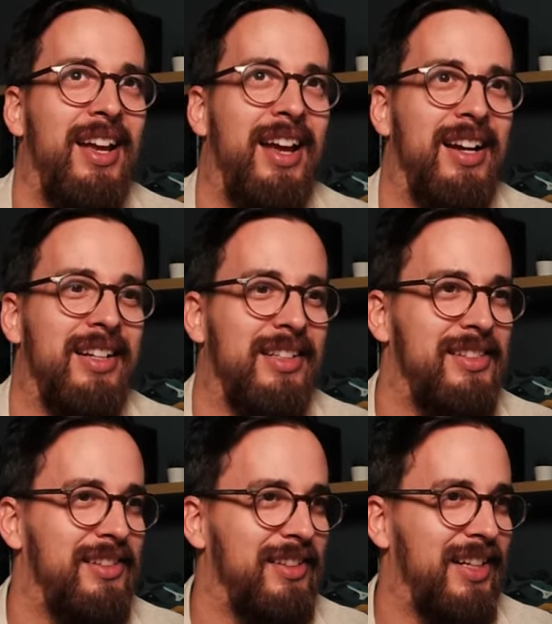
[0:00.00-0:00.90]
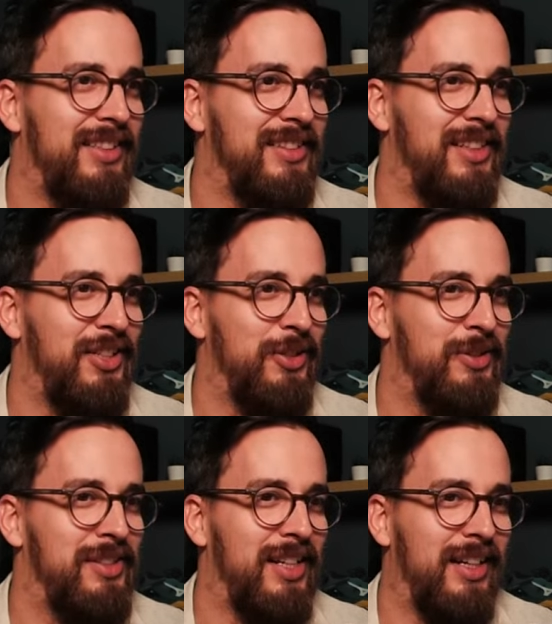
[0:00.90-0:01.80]
and I still get these
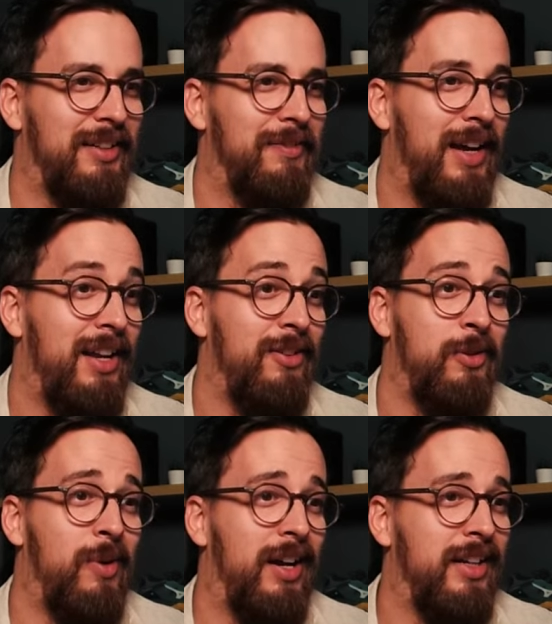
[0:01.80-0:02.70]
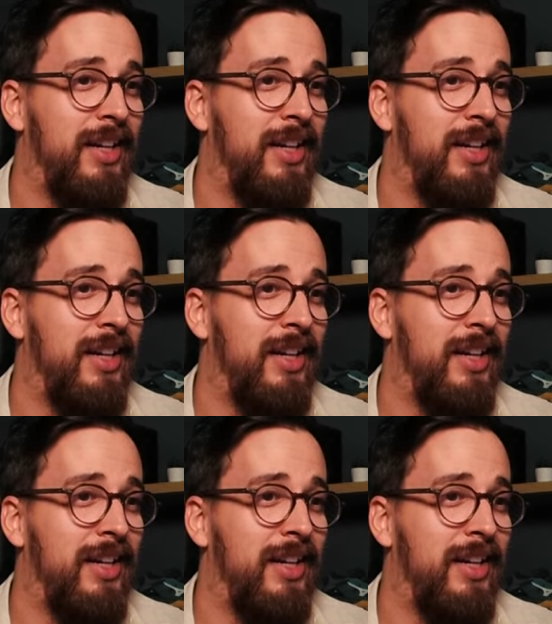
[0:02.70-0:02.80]
issues. I don't know why.